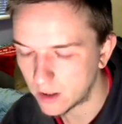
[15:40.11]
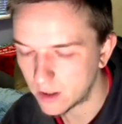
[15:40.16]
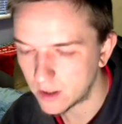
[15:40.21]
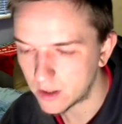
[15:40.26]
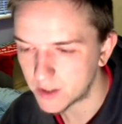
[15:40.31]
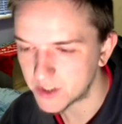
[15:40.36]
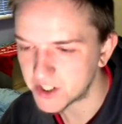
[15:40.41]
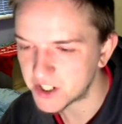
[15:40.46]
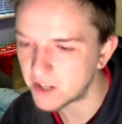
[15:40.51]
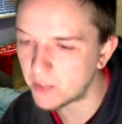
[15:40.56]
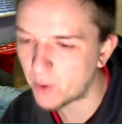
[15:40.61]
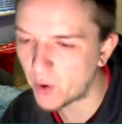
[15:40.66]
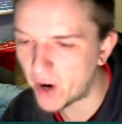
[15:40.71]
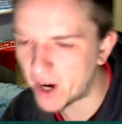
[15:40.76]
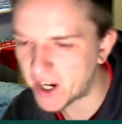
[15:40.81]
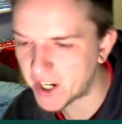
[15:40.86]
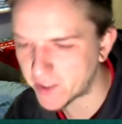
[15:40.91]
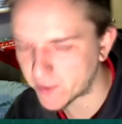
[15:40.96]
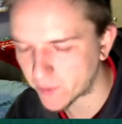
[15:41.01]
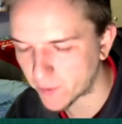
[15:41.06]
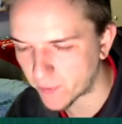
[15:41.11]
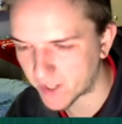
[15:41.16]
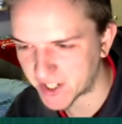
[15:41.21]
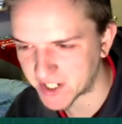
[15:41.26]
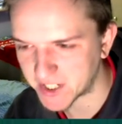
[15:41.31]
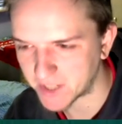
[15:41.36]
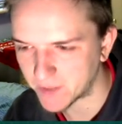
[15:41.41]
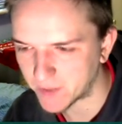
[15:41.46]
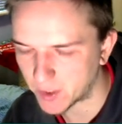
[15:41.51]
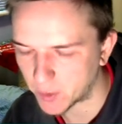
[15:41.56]
So Bayern have
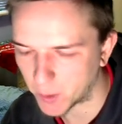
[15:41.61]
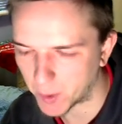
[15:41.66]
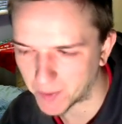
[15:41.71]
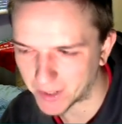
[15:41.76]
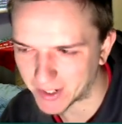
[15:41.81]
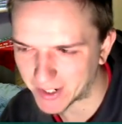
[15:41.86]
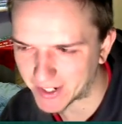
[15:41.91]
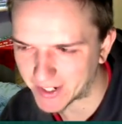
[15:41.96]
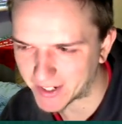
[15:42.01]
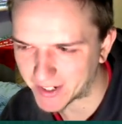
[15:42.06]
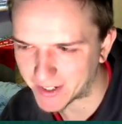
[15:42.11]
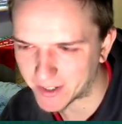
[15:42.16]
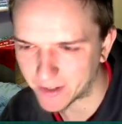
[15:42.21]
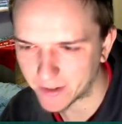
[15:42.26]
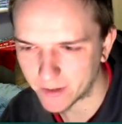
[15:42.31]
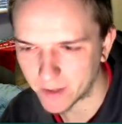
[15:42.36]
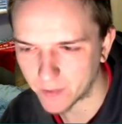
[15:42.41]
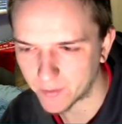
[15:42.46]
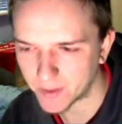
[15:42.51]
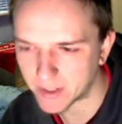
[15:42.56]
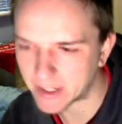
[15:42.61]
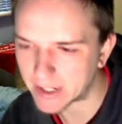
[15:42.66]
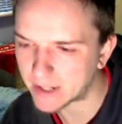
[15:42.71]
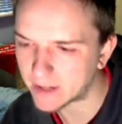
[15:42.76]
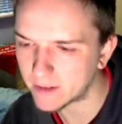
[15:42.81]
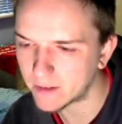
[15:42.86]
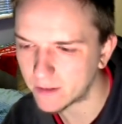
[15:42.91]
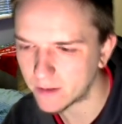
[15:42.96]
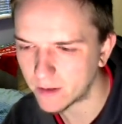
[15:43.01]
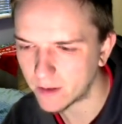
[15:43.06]
effectively won the league, haven't they?
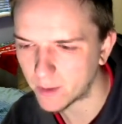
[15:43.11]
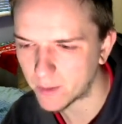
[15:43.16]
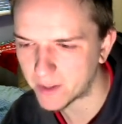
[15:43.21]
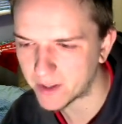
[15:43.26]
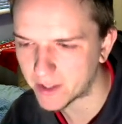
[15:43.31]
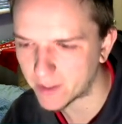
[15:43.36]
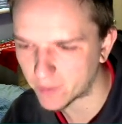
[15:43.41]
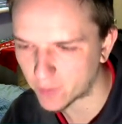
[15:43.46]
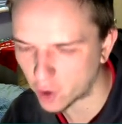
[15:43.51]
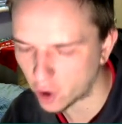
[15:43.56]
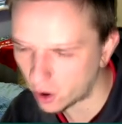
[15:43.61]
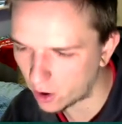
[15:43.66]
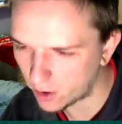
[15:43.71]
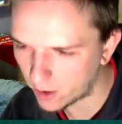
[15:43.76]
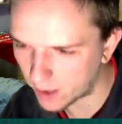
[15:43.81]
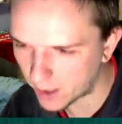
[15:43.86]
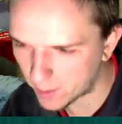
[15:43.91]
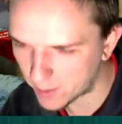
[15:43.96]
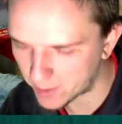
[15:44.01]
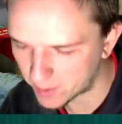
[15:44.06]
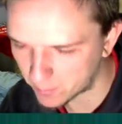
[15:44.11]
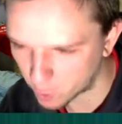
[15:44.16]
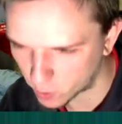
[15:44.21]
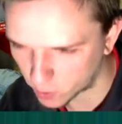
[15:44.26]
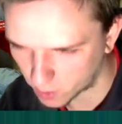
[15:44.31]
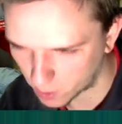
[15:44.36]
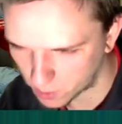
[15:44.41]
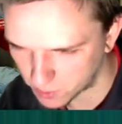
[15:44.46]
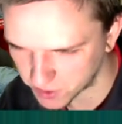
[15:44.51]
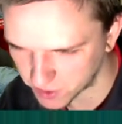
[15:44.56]
I mean, they've got... How many more
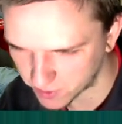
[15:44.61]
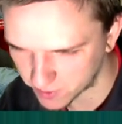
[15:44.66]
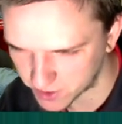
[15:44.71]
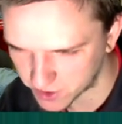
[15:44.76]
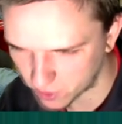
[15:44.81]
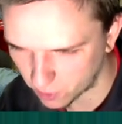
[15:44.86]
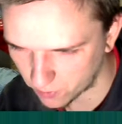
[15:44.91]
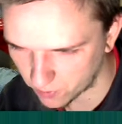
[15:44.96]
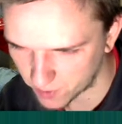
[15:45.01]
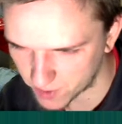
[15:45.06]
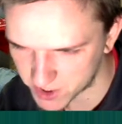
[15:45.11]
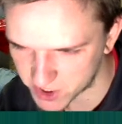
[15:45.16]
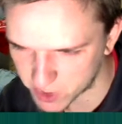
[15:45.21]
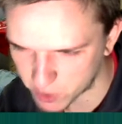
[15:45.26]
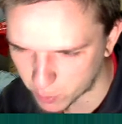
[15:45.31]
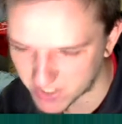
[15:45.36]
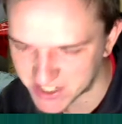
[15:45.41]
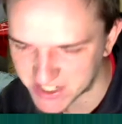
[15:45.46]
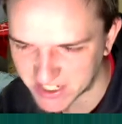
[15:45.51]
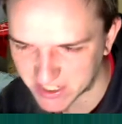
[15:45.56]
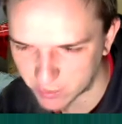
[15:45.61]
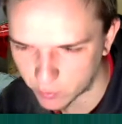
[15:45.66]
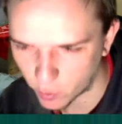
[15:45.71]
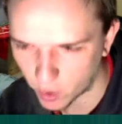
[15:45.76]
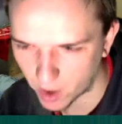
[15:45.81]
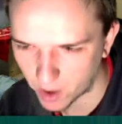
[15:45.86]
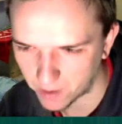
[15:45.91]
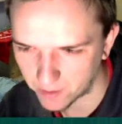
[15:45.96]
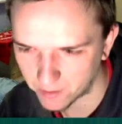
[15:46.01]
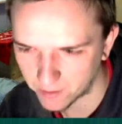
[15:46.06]
goals have they scored than us?
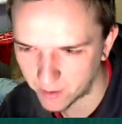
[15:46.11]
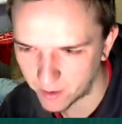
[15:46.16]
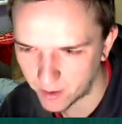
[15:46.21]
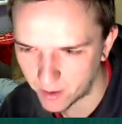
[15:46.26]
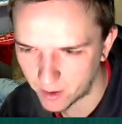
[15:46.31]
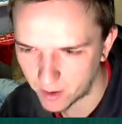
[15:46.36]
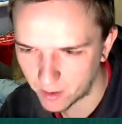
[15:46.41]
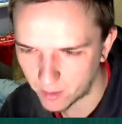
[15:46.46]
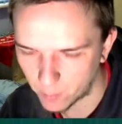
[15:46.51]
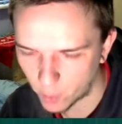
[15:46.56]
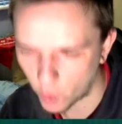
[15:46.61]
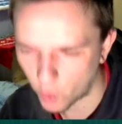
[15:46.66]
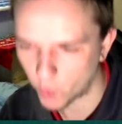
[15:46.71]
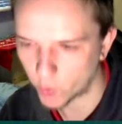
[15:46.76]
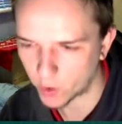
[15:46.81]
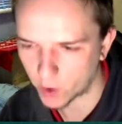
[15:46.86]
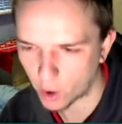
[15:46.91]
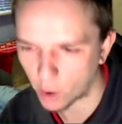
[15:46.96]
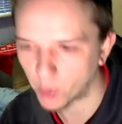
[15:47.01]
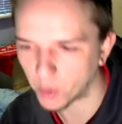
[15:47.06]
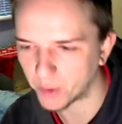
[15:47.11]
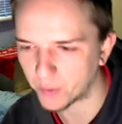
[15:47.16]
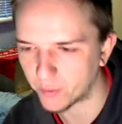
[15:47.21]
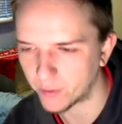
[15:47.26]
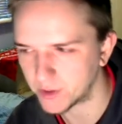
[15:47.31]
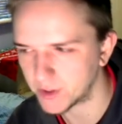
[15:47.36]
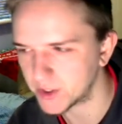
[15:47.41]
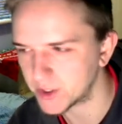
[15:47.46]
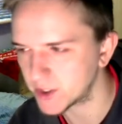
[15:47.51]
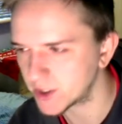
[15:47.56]
21 more goal
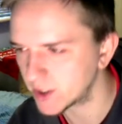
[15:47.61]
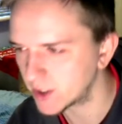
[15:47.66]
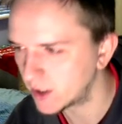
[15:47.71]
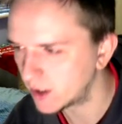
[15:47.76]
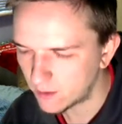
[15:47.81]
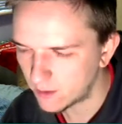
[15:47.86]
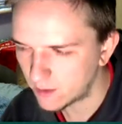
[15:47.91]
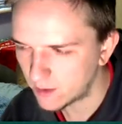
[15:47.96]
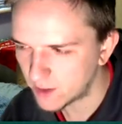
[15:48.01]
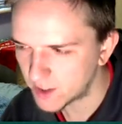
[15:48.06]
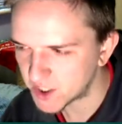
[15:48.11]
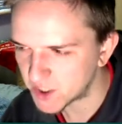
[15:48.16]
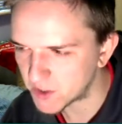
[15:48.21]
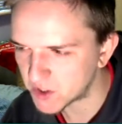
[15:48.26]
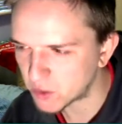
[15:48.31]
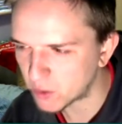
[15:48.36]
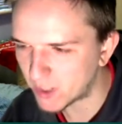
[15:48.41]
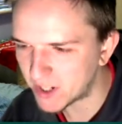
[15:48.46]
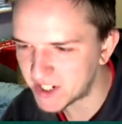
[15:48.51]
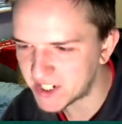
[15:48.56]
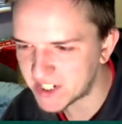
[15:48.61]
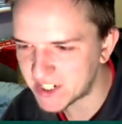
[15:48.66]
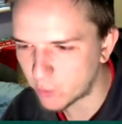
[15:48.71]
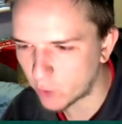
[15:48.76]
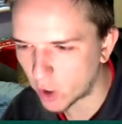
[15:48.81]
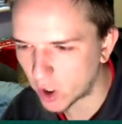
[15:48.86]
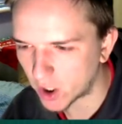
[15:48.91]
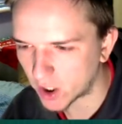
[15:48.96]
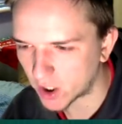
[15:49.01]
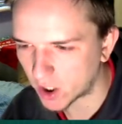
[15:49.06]
difference. So a
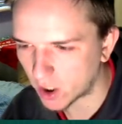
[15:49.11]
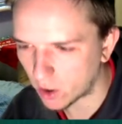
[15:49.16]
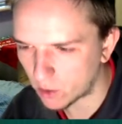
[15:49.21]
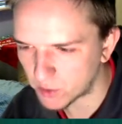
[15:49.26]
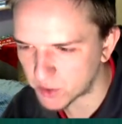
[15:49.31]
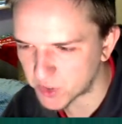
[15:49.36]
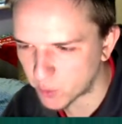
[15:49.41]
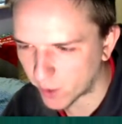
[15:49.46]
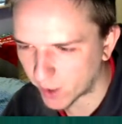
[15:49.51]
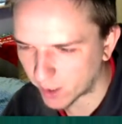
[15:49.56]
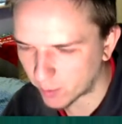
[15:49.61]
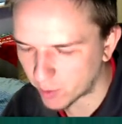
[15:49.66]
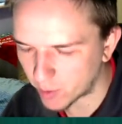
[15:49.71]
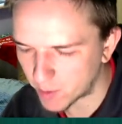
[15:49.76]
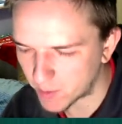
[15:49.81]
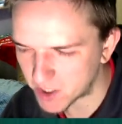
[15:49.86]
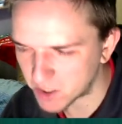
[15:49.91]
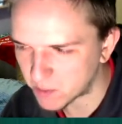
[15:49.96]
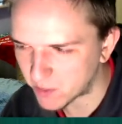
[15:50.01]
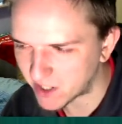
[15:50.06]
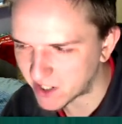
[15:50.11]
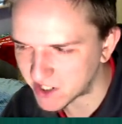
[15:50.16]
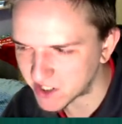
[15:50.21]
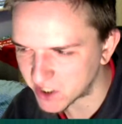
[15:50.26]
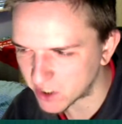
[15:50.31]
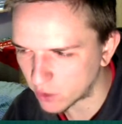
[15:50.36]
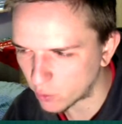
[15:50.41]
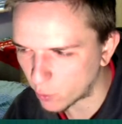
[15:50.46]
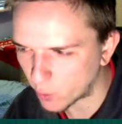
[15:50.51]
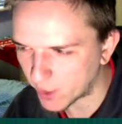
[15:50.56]
21 goal swing pretty much means
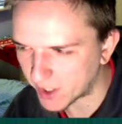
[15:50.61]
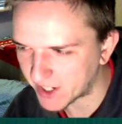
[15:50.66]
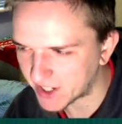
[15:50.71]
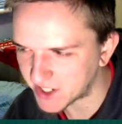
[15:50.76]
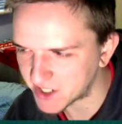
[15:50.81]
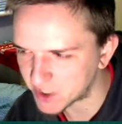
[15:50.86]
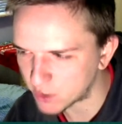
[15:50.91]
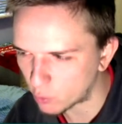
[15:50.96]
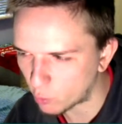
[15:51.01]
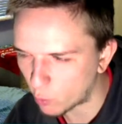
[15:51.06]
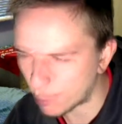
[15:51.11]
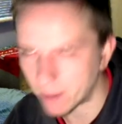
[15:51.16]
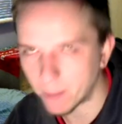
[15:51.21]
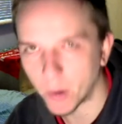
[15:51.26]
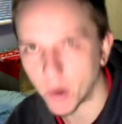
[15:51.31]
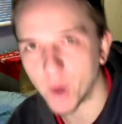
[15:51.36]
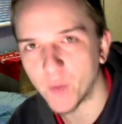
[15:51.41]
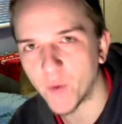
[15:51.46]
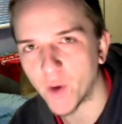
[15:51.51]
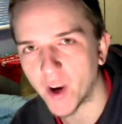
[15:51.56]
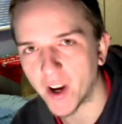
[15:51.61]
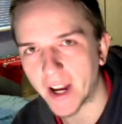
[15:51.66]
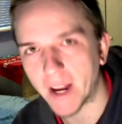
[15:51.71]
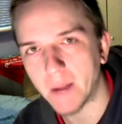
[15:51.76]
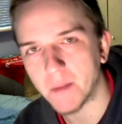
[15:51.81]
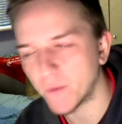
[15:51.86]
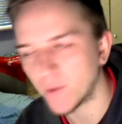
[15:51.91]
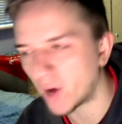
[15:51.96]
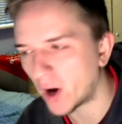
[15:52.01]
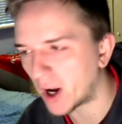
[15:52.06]
that we need to win both our
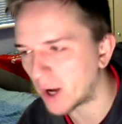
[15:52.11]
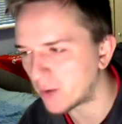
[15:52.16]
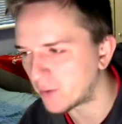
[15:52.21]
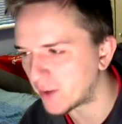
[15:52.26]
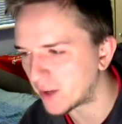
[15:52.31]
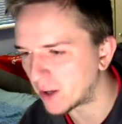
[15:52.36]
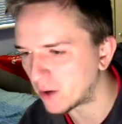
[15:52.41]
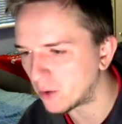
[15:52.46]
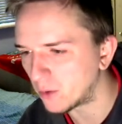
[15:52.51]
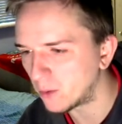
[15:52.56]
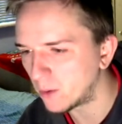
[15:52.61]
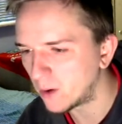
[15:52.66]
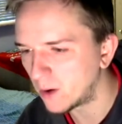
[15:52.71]
games 5-0.